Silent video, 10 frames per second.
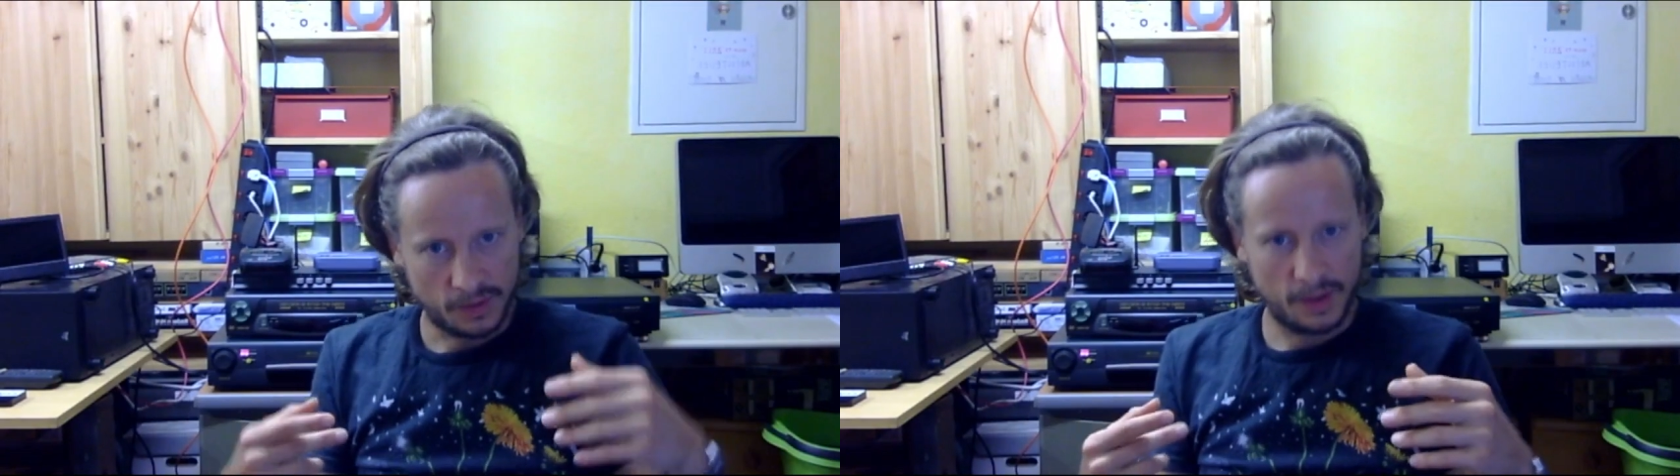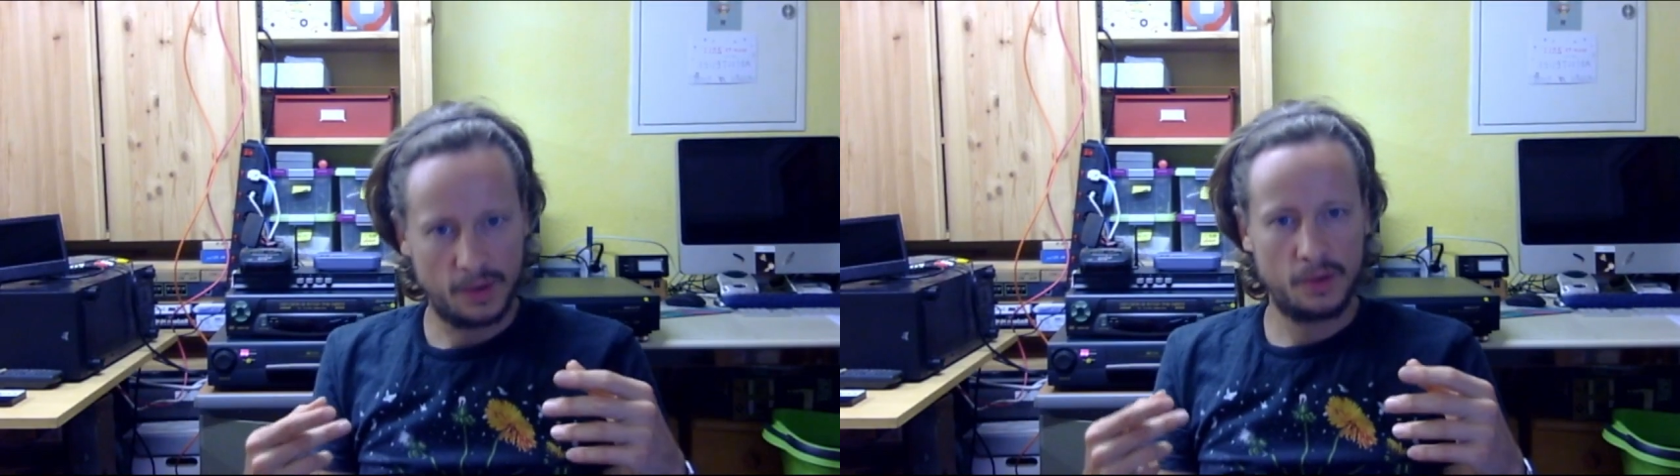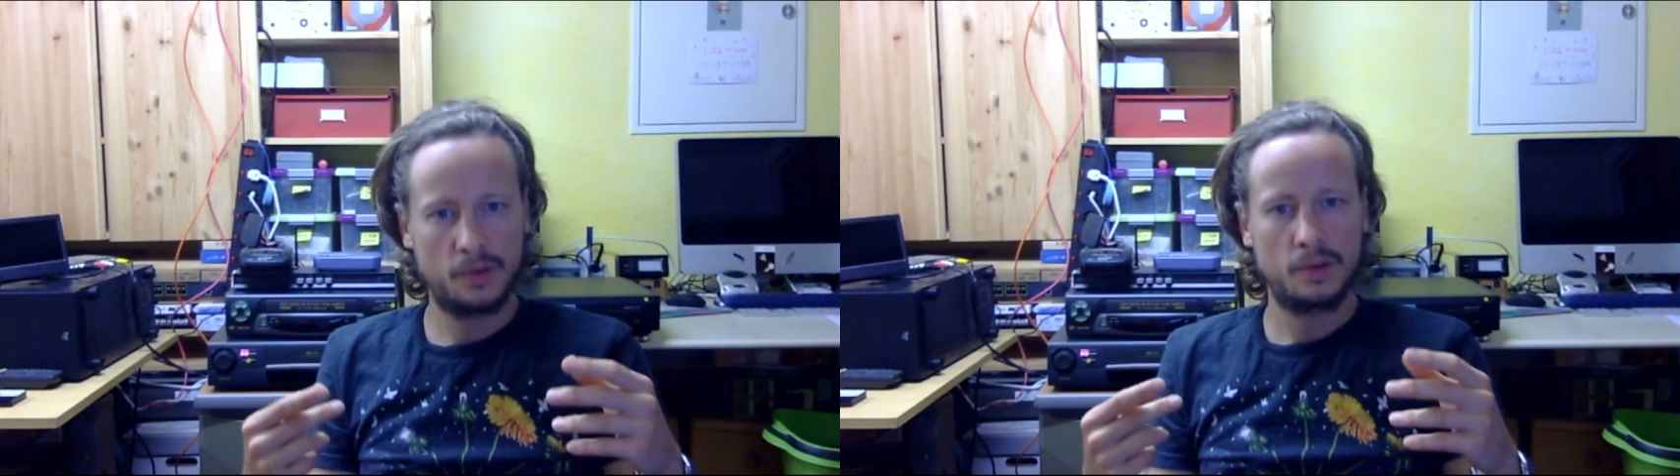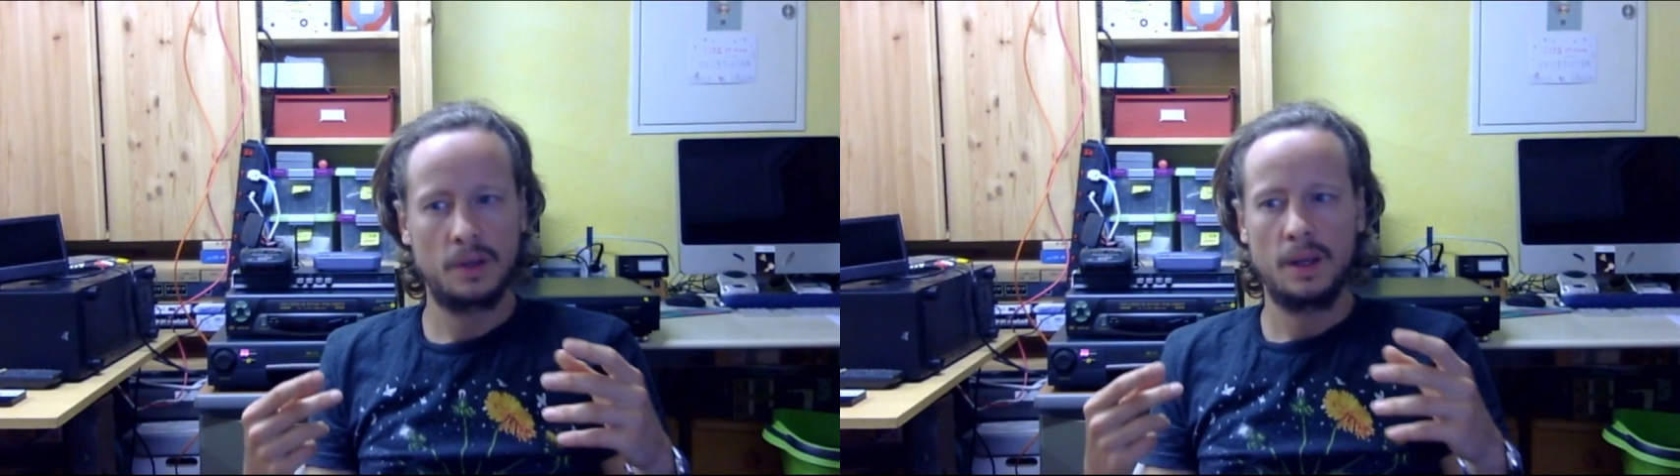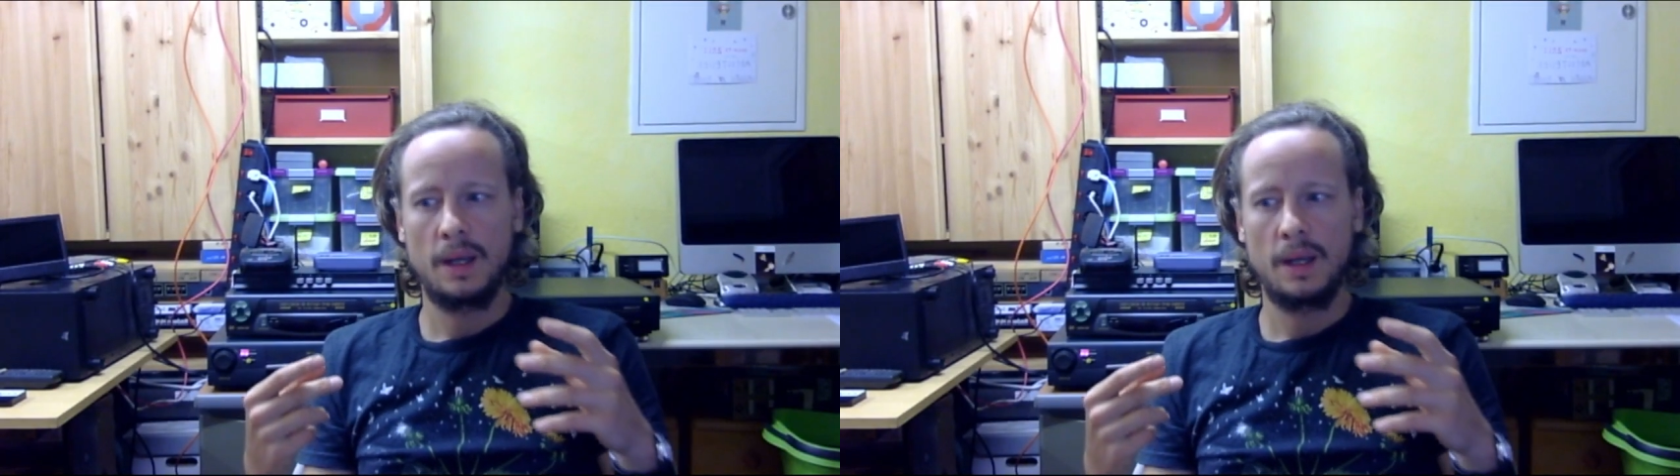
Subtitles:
of others